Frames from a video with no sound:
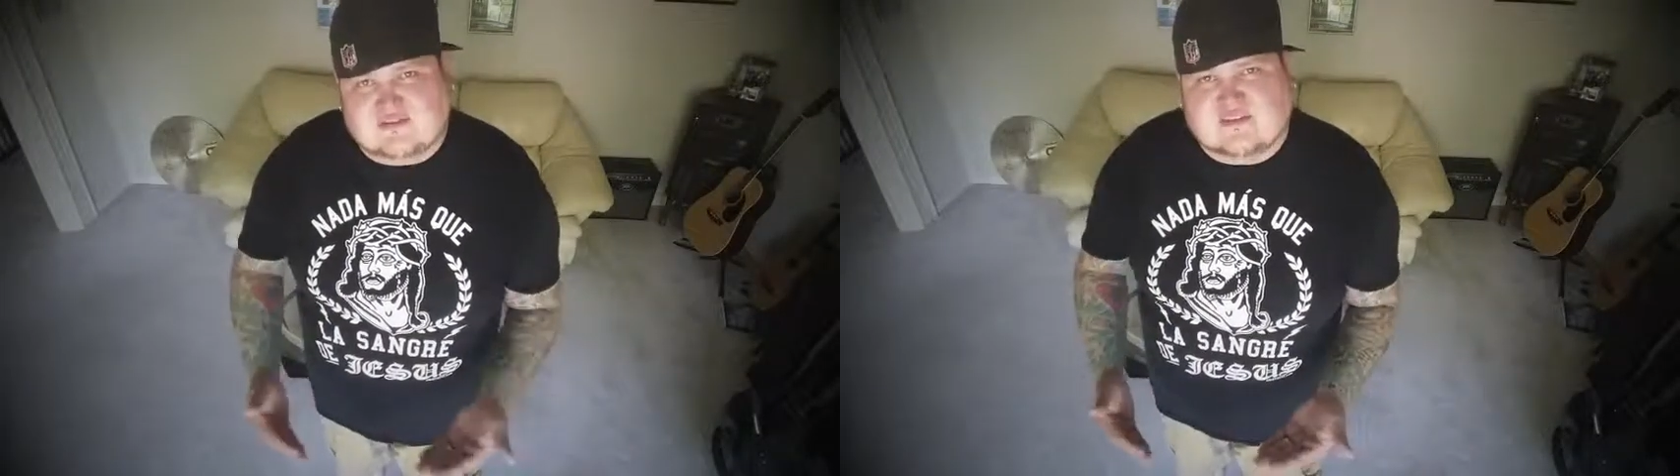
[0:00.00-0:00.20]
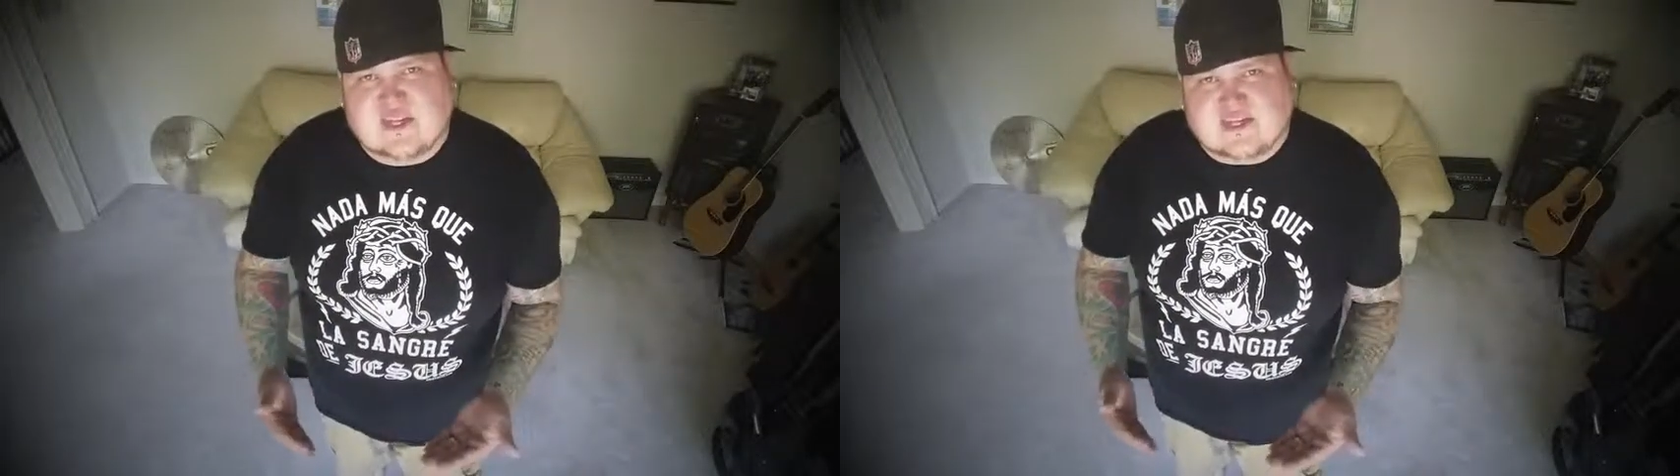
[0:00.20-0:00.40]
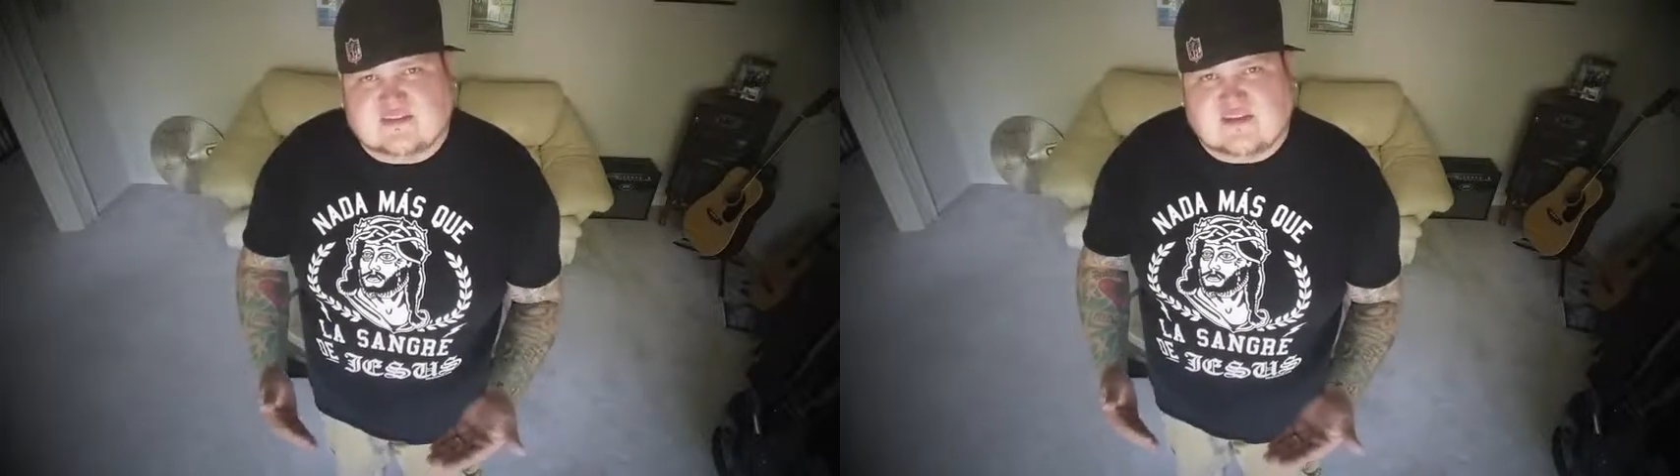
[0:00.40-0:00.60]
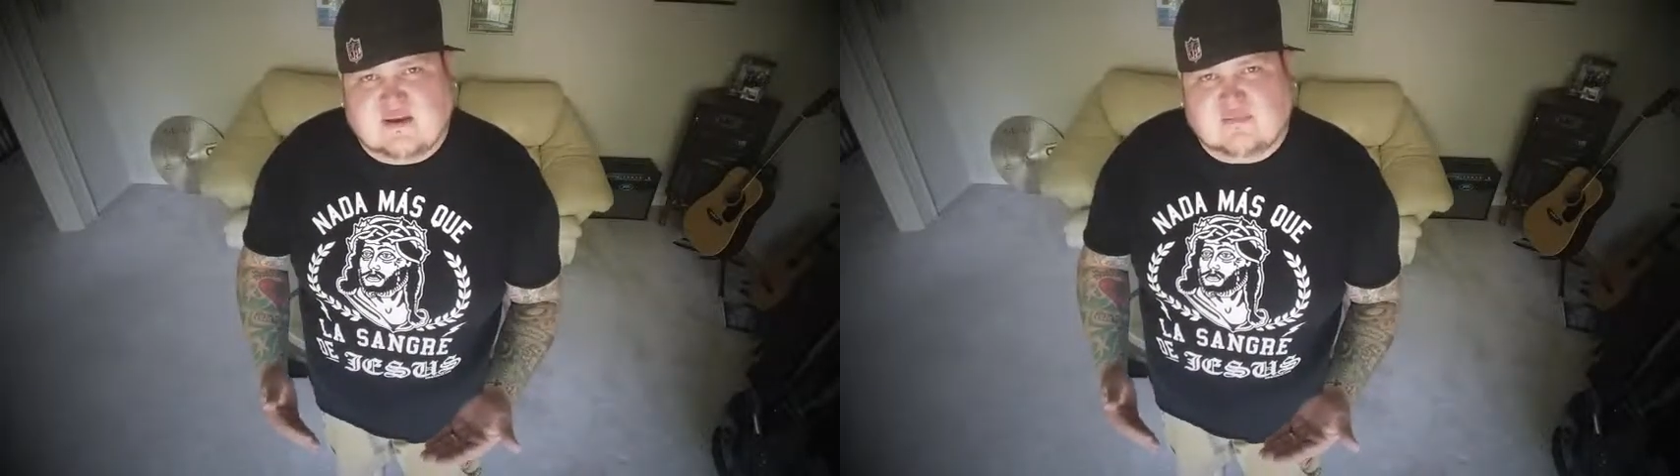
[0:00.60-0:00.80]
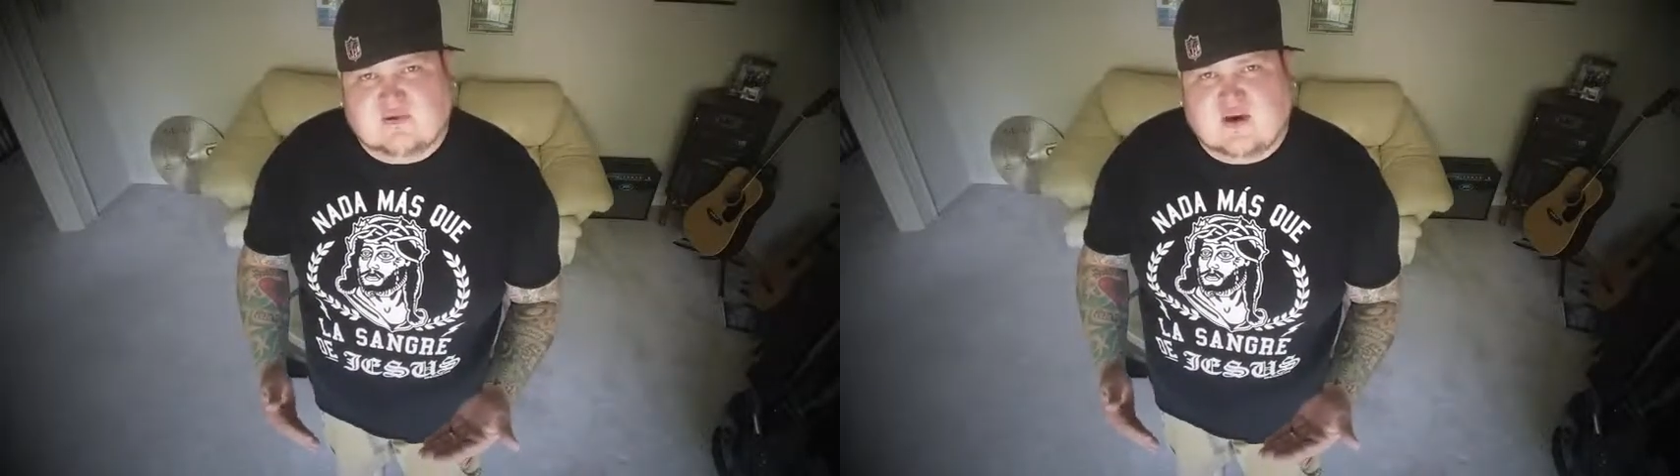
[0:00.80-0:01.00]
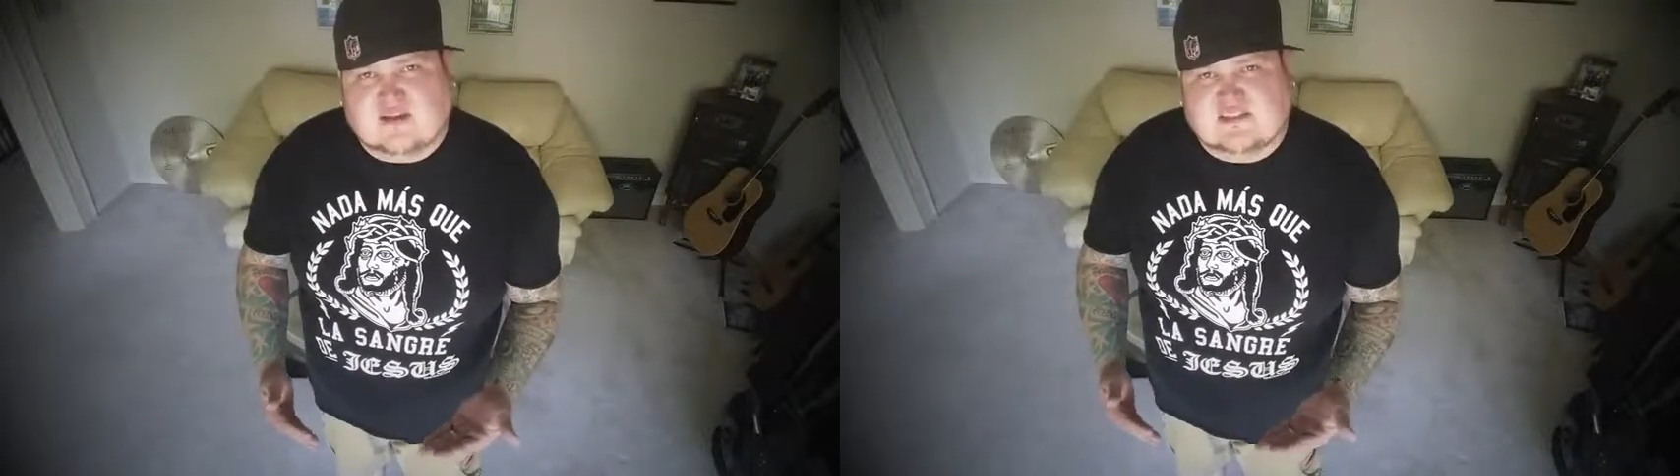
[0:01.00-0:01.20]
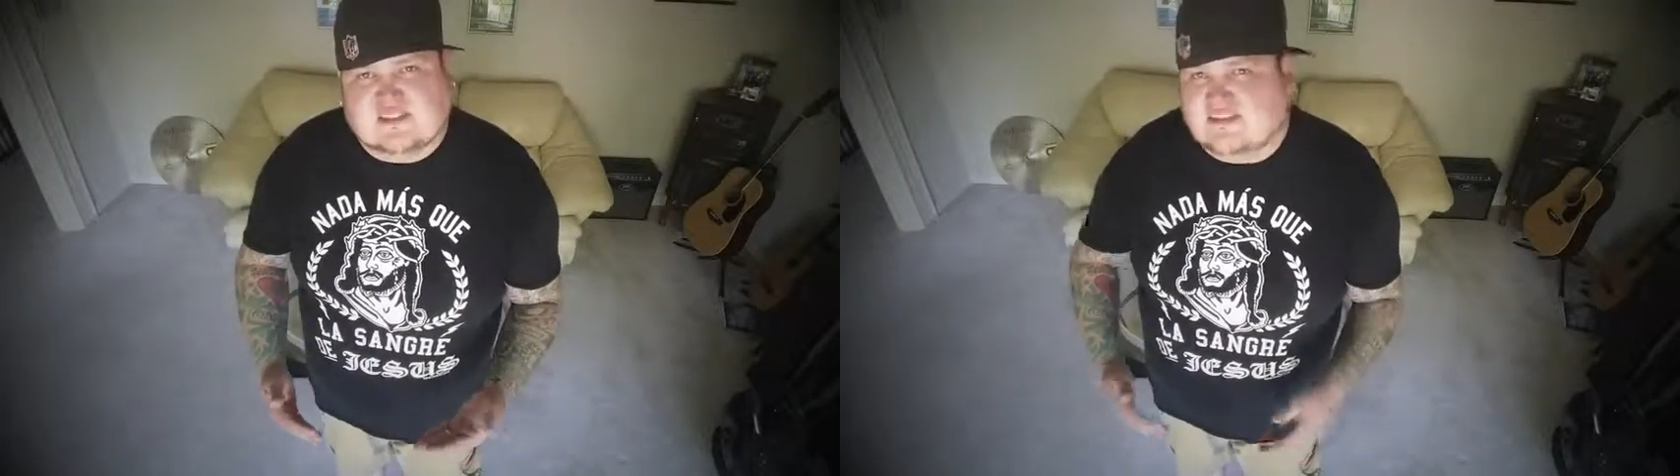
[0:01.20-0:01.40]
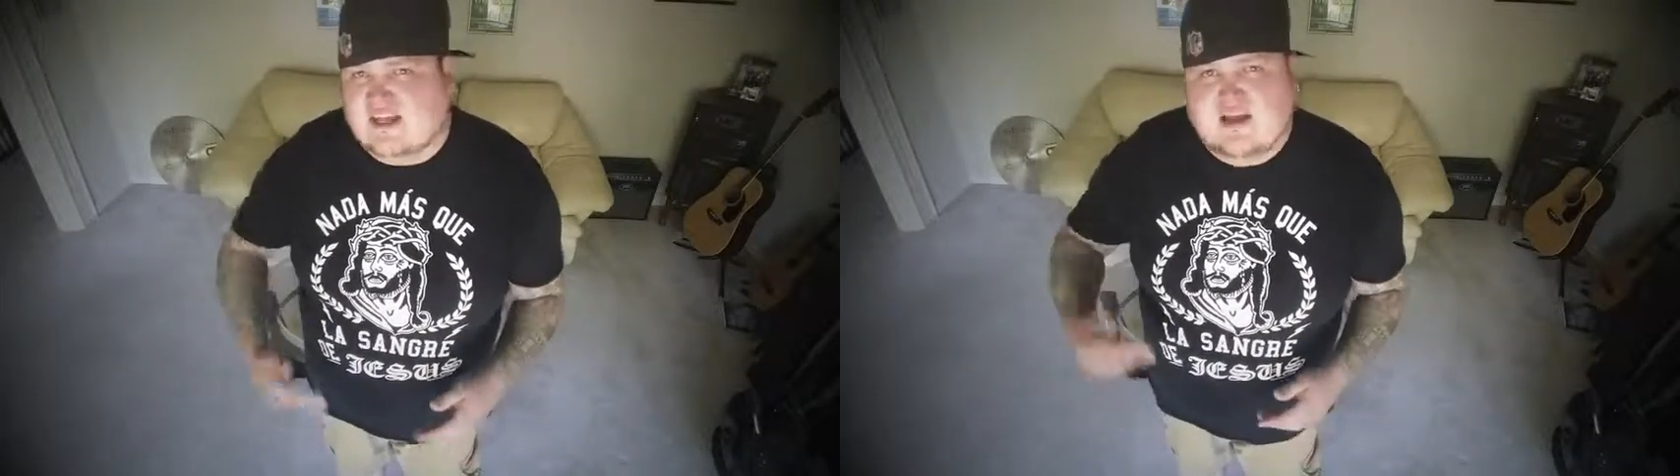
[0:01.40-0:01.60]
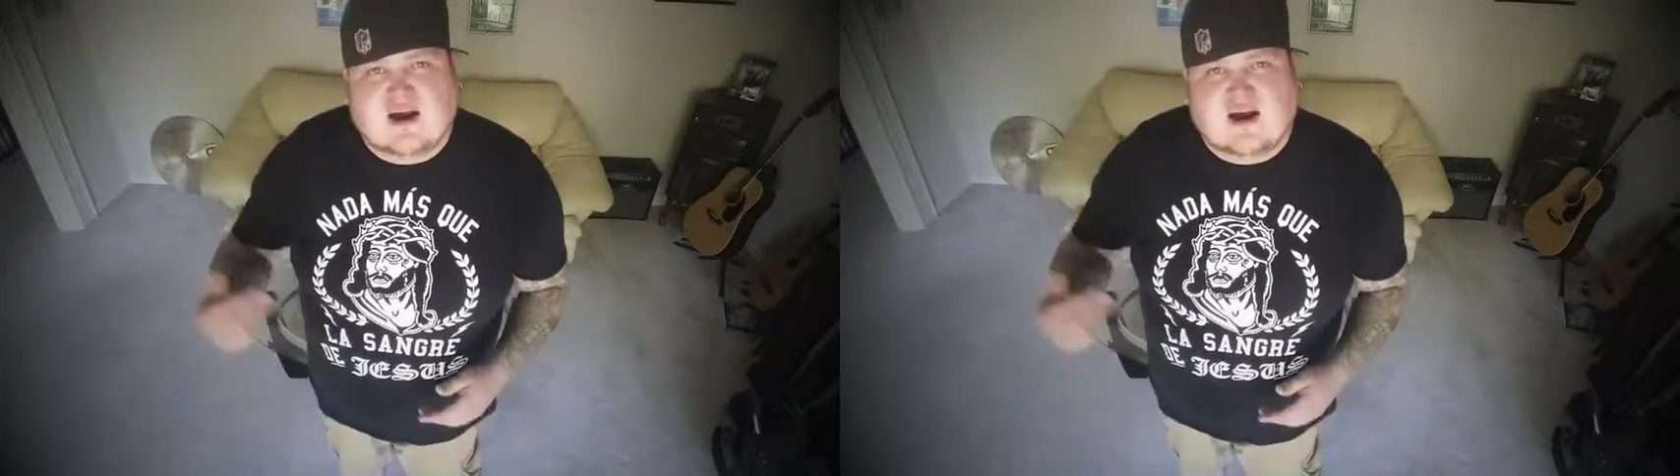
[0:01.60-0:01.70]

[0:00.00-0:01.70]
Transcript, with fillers: taking time to watch this.